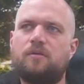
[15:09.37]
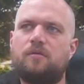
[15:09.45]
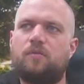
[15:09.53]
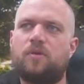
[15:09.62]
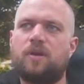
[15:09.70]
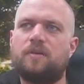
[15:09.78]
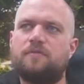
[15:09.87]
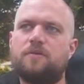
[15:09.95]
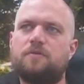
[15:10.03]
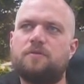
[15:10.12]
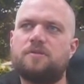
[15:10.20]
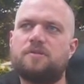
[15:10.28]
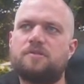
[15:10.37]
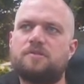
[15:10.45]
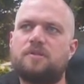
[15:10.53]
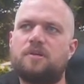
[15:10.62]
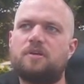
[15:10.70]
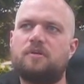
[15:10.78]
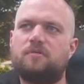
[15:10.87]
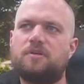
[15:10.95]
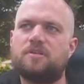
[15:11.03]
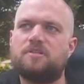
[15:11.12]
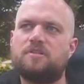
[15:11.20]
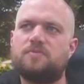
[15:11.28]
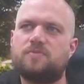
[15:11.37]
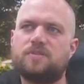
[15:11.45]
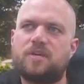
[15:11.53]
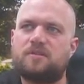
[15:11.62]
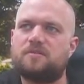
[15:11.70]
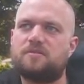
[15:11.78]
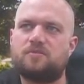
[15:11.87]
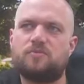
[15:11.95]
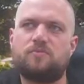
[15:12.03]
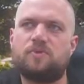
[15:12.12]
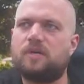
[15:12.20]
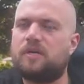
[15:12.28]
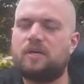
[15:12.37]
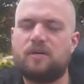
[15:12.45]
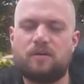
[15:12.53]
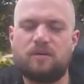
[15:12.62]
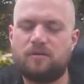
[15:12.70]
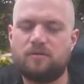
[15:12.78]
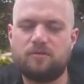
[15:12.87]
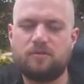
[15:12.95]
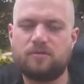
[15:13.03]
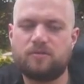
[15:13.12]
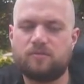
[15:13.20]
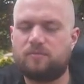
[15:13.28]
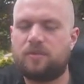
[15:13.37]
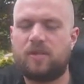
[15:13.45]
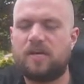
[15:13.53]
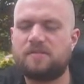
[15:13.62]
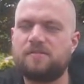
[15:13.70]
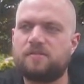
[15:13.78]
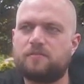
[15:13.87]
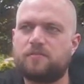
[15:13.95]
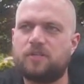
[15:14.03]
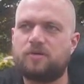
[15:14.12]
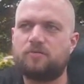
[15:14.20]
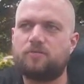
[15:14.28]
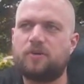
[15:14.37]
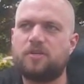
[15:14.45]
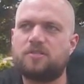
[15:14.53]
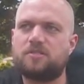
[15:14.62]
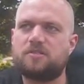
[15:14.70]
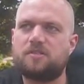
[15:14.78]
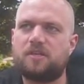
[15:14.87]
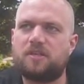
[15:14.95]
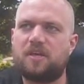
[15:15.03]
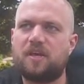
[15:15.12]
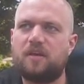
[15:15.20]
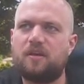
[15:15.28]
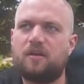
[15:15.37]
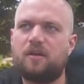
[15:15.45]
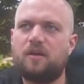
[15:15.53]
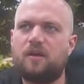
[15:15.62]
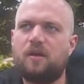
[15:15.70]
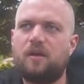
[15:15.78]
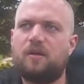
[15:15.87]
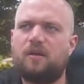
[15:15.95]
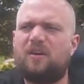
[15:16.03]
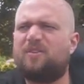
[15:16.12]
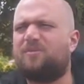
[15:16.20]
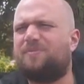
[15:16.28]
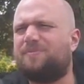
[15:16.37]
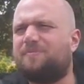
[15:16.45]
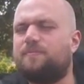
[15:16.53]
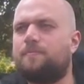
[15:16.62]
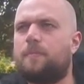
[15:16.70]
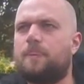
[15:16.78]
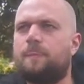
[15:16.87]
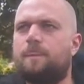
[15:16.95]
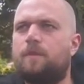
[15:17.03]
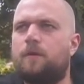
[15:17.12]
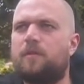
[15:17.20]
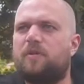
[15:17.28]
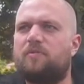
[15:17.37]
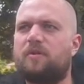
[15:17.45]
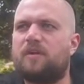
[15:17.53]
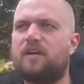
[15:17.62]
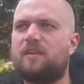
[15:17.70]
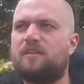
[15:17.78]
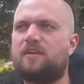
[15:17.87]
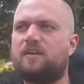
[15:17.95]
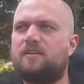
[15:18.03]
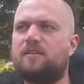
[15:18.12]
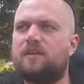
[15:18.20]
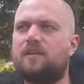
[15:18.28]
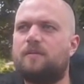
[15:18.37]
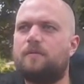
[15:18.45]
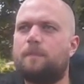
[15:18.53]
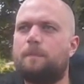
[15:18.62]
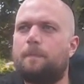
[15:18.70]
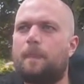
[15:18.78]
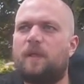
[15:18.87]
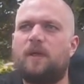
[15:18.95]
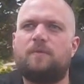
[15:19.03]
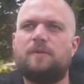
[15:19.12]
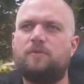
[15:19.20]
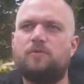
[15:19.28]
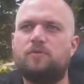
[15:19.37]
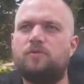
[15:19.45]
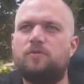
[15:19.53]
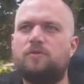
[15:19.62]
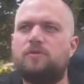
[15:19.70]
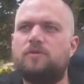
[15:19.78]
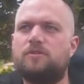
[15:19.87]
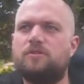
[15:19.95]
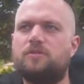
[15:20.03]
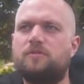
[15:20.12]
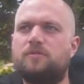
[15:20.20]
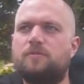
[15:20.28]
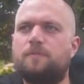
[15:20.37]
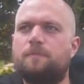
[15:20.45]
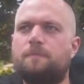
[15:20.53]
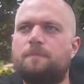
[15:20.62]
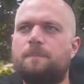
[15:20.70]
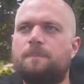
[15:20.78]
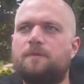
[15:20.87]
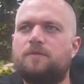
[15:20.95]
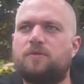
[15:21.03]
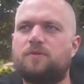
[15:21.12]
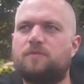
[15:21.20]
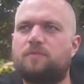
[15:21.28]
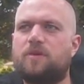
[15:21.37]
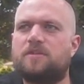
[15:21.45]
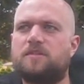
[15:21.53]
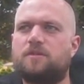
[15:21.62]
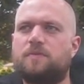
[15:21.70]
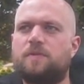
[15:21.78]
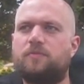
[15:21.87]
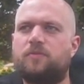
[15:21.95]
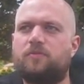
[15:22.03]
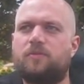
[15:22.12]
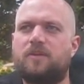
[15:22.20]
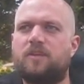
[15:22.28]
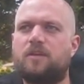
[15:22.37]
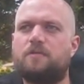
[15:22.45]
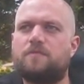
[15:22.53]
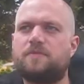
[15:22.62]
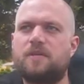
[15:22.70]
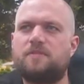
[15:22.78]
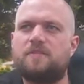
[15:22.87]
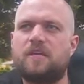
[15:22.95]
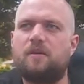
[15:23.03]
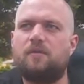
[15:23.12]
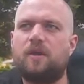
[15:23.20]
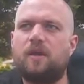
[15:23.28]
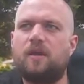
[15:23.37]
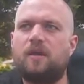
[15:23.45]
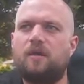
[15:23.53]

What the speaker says: what I view as racism, sexism, classism, general oppressions like that. Although nobody really, I think that a lot of people who do sort of oppress other people don't really think of themselves that way.